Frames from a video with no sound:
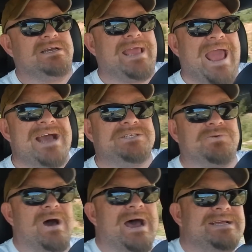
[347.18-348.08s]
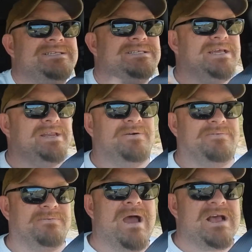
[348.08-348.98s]
gas wise, you know,
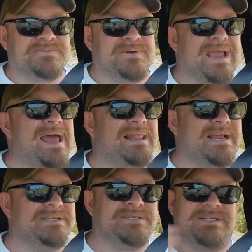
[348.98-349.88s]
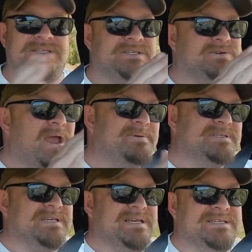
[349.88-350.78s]
miles per gallon, it's the
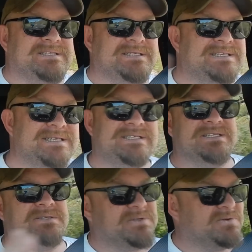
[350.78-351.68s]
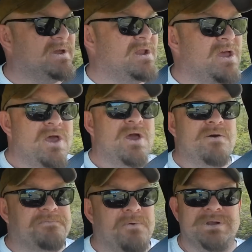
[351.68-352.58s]
discrepancy, it's the distance between
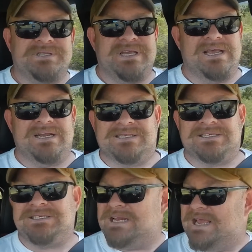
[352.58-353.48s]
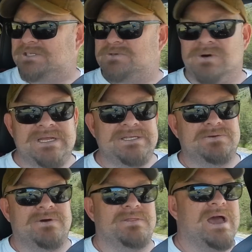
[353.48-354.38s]
14 in the city and
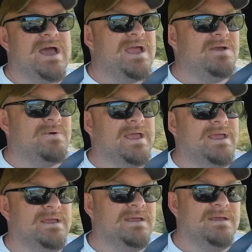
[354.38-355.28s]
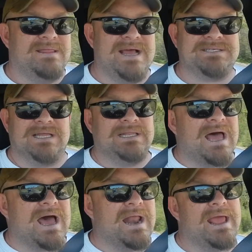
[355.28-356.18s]
22 on the highway. That's a
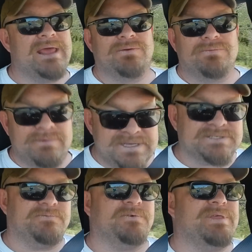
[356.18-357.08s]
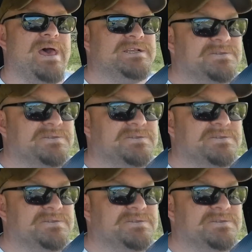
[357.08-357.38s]
lot. And the reason for that